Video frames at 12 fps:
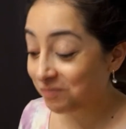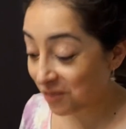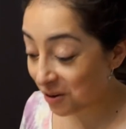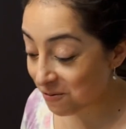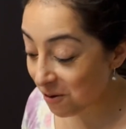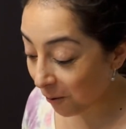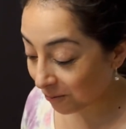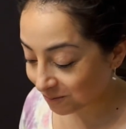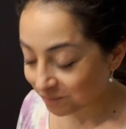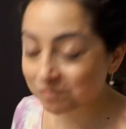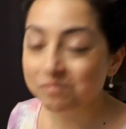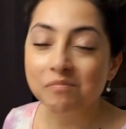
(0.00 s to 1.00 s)
Woo.
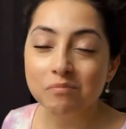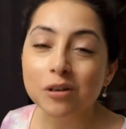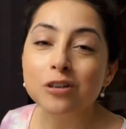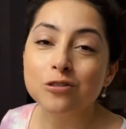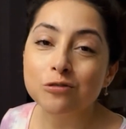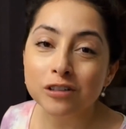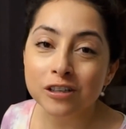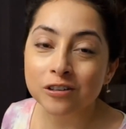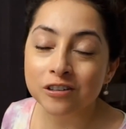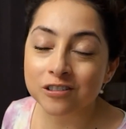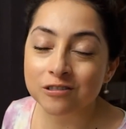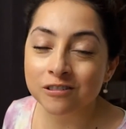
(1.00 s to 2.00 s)
But it's really
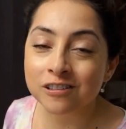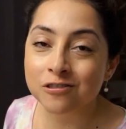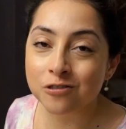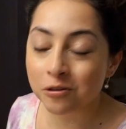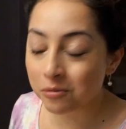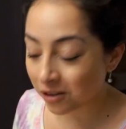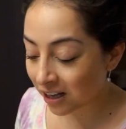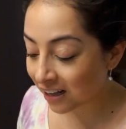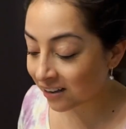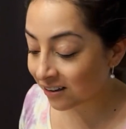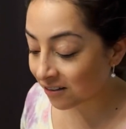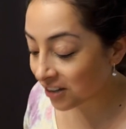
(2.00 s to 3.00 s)
good, it's really enjoyable,
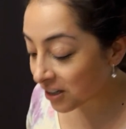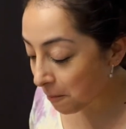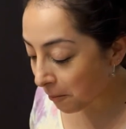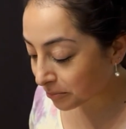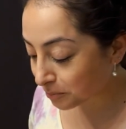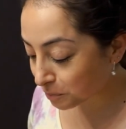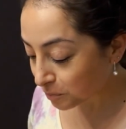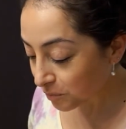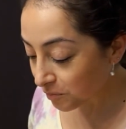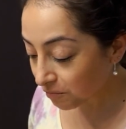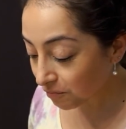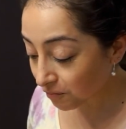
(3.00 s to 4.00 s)
I love it.
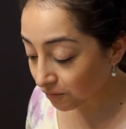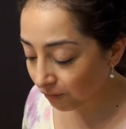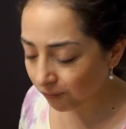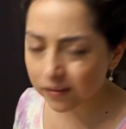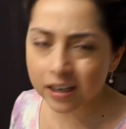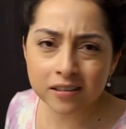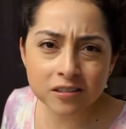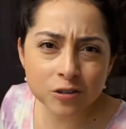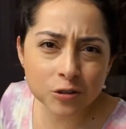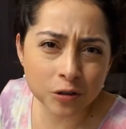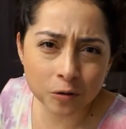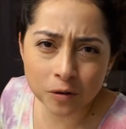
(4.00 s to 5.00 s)
And it's,
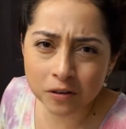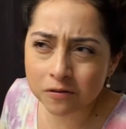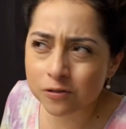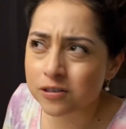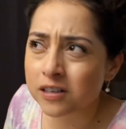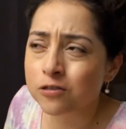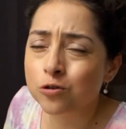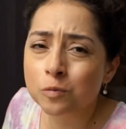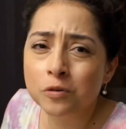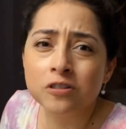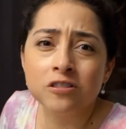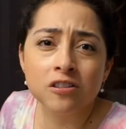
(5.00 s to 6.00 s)
you know, one of those like
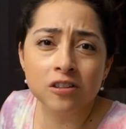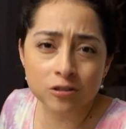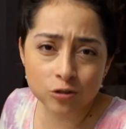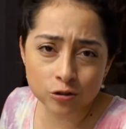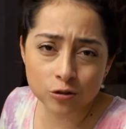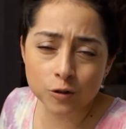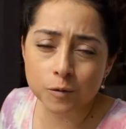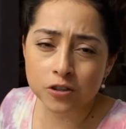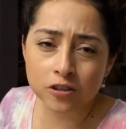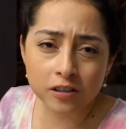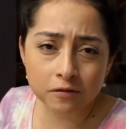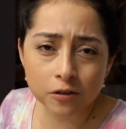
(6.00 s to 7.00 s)
super easy things to do,
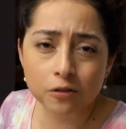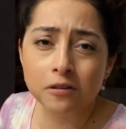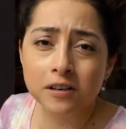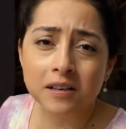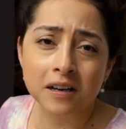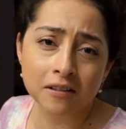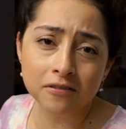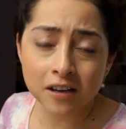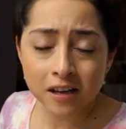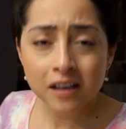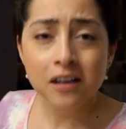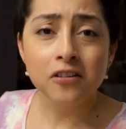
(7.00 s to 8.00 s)
especially if you already have
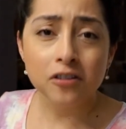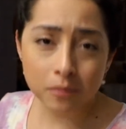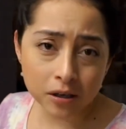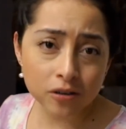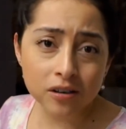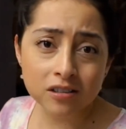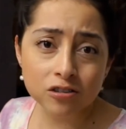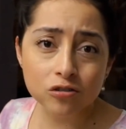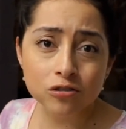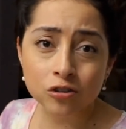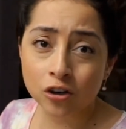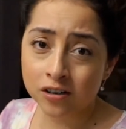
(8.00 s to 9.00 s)
the mayonnaise
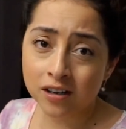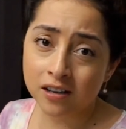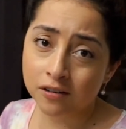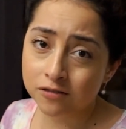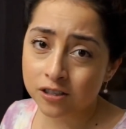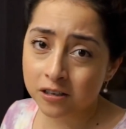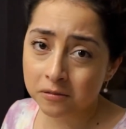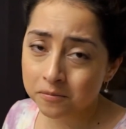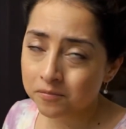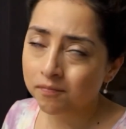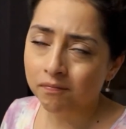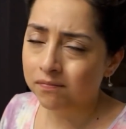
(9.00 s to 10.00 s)
done ahead of time.
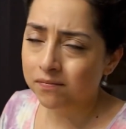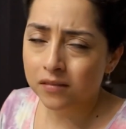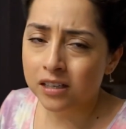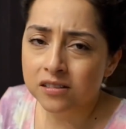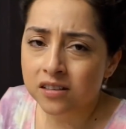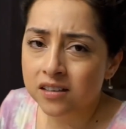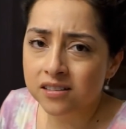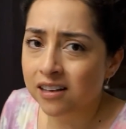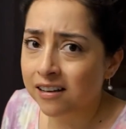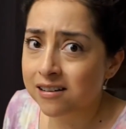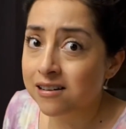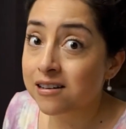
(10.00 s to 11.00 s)
It takes
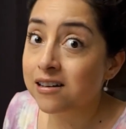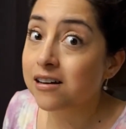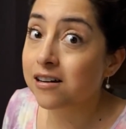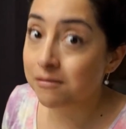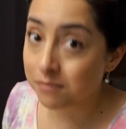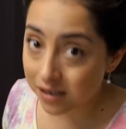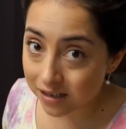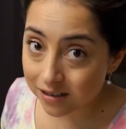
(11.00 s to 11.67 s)
like a minute.